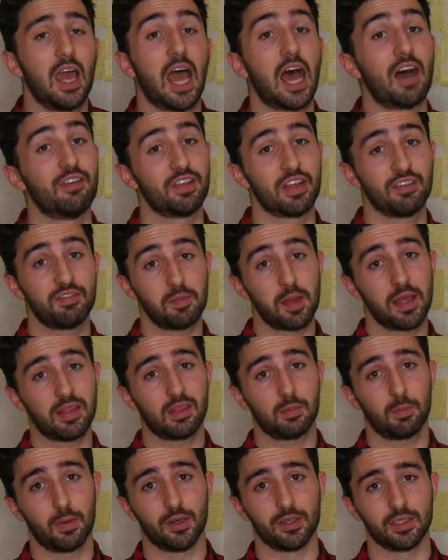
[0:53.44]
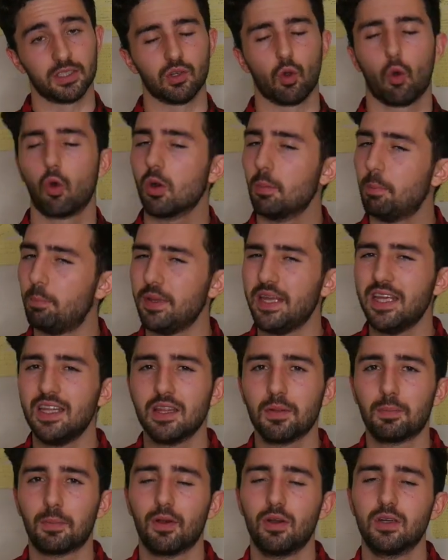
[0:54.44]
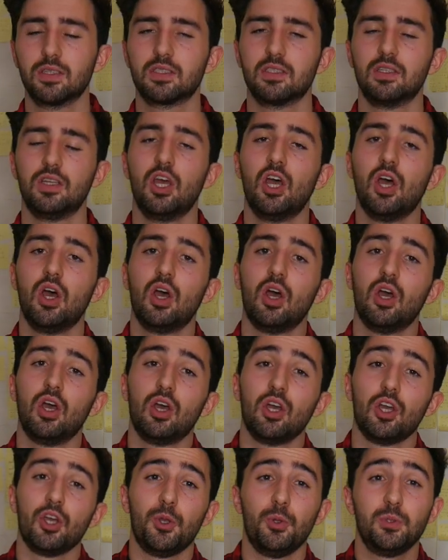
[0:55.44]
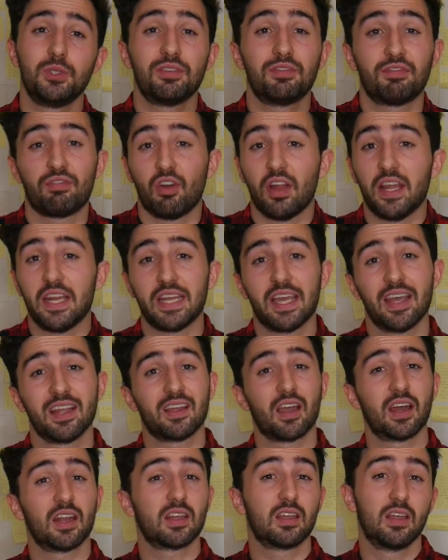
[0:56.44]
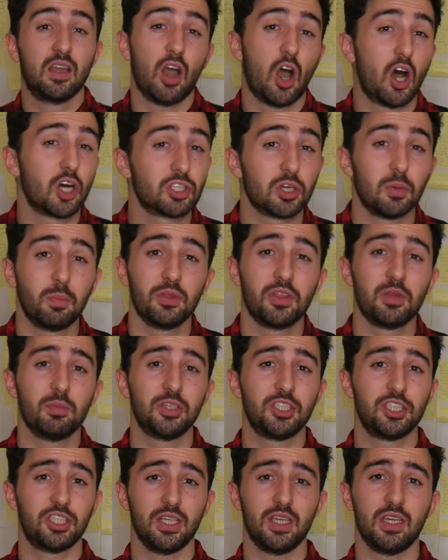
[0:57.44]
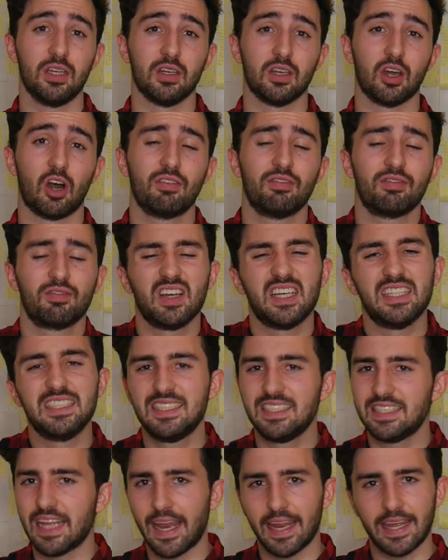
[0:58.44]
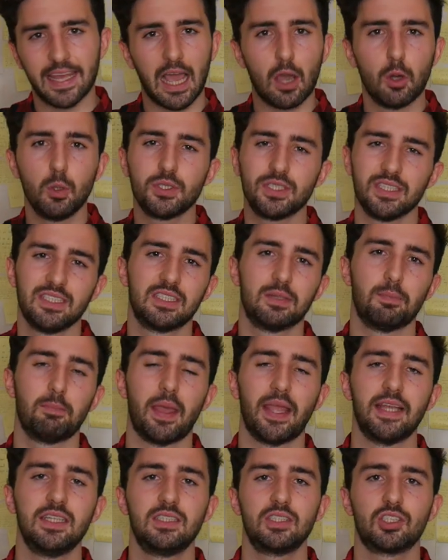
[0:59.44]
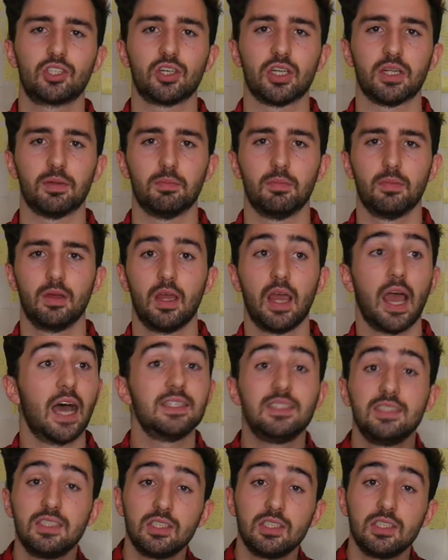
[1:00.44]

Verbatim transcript: have you ever met the person or been the person Who's afraid of getting kind of caught up in the machine, of selling out into mainstream? And